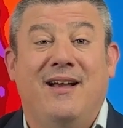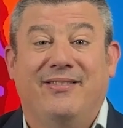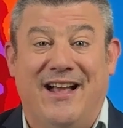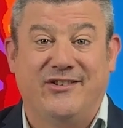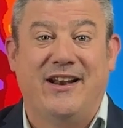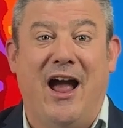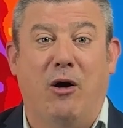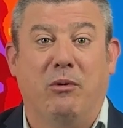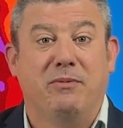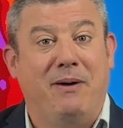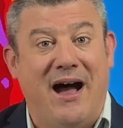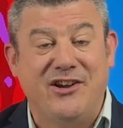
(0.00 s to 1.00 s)
that's going to help
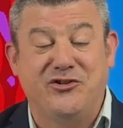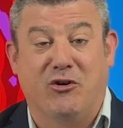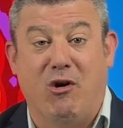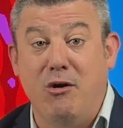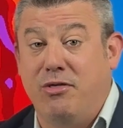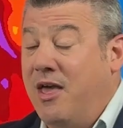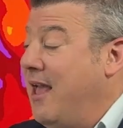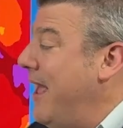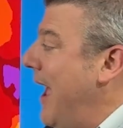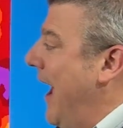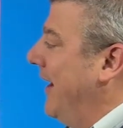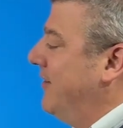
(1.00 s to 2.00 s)
with pasture growth
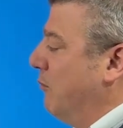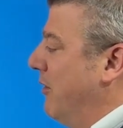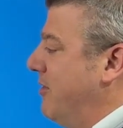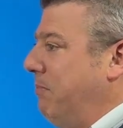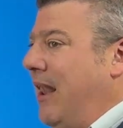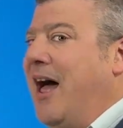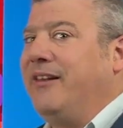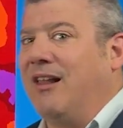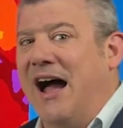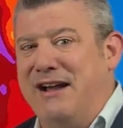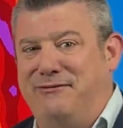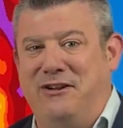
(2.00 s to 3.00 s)
and with plant life.